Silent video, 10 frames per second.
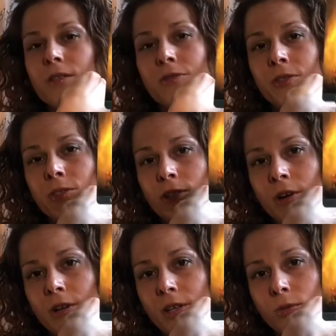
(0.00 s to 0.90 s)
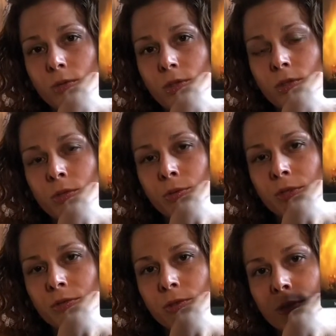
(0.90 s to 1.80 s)
the first card out was the Three
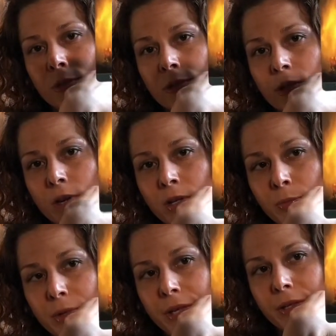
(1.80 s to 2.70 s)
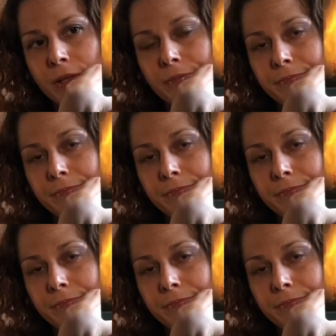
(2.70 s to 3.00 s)
of Swords, heartbreak.